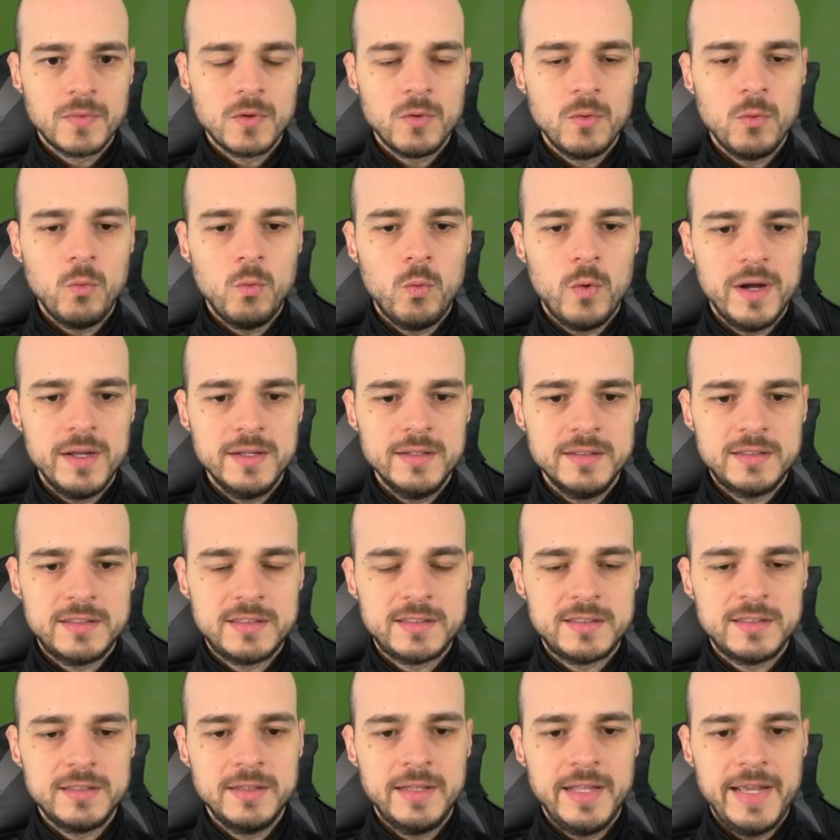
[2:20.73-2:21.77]

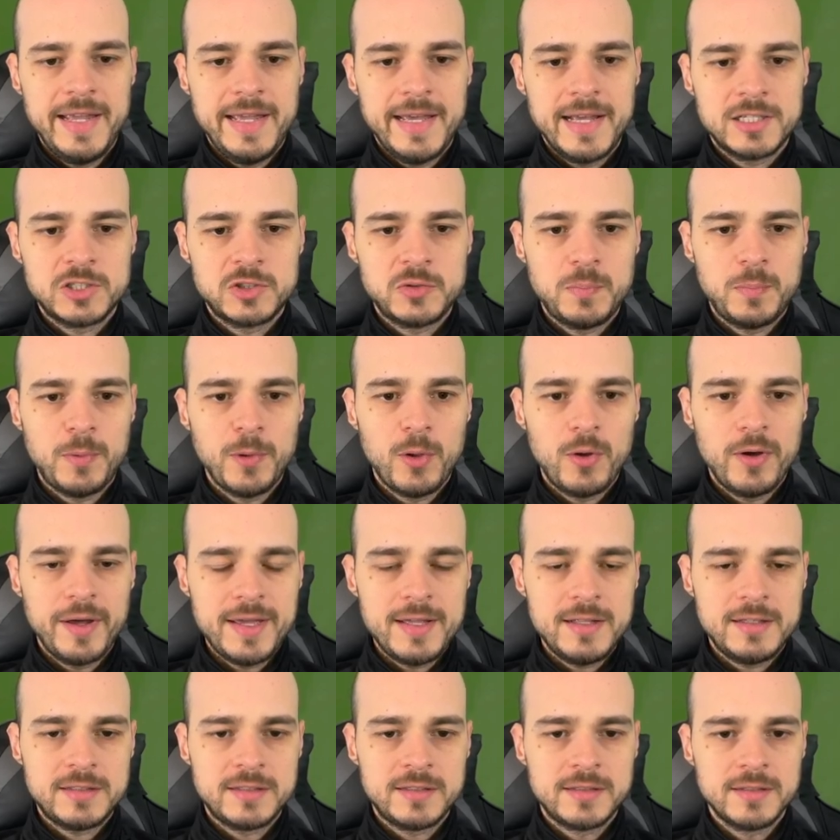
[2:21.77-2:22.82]
Once they
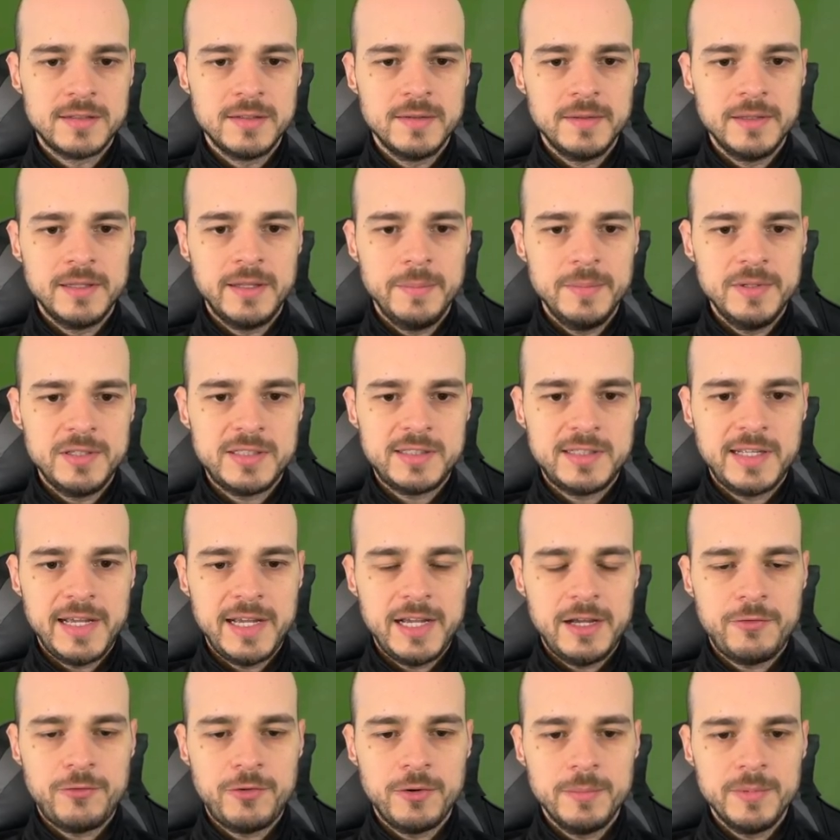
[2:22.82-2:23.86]
exploit the
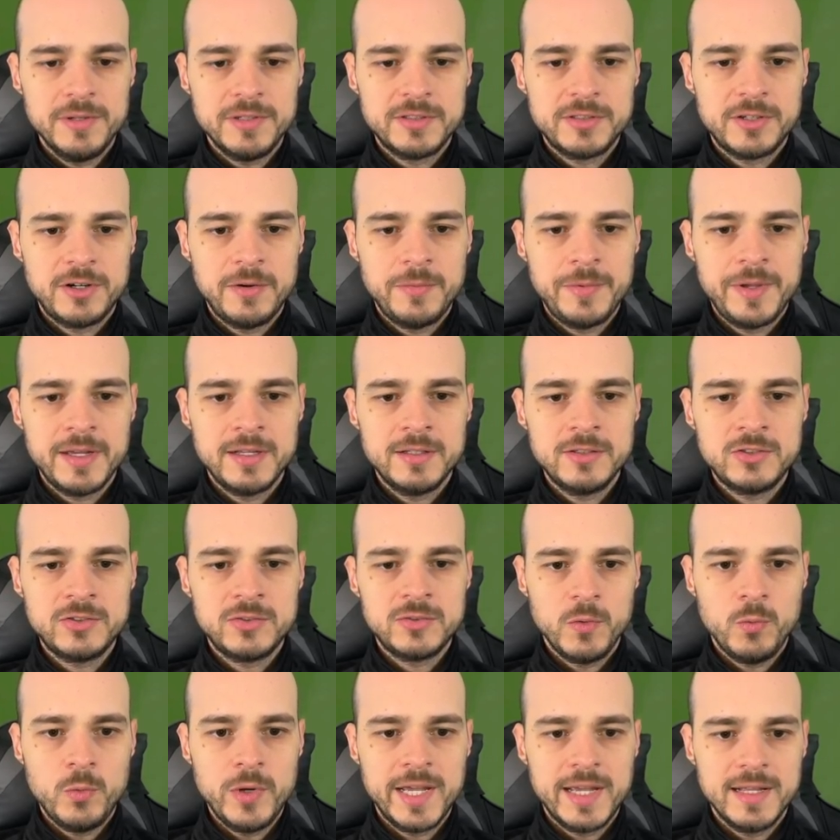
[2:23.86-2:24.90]
mistake from the Serbians,
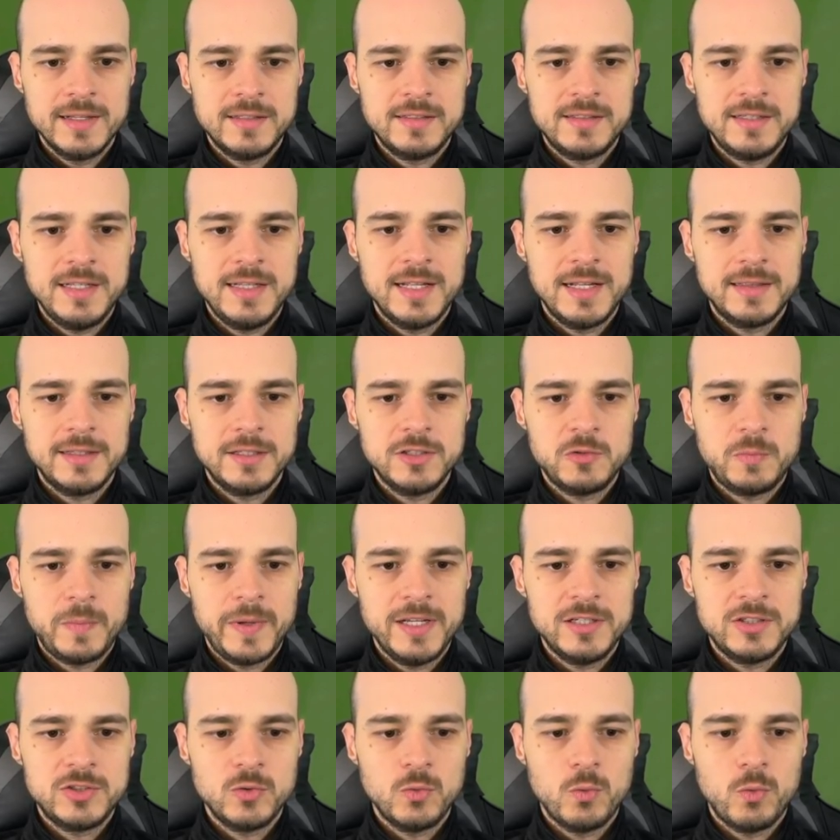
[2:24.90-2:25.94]
we can see that the
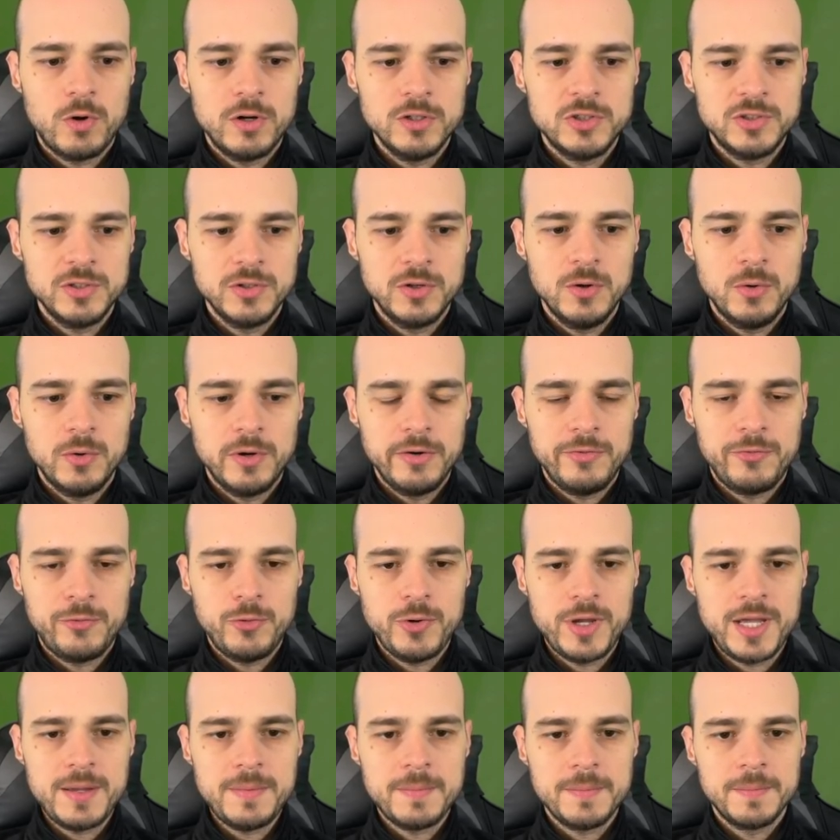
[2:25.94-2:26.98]
space towards the goal are
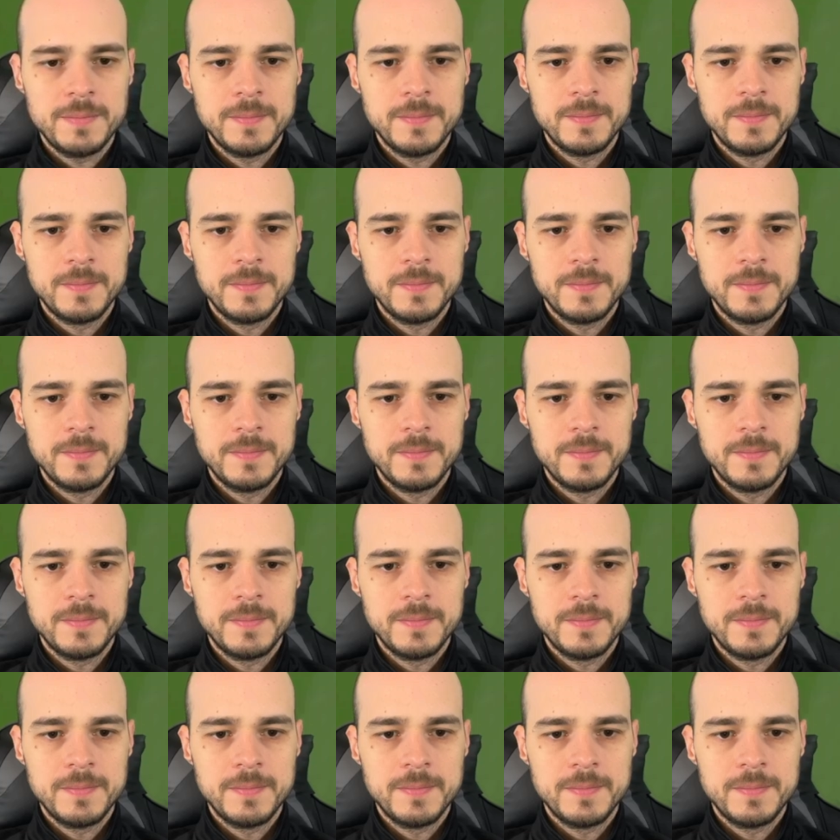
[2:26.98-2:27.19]
free.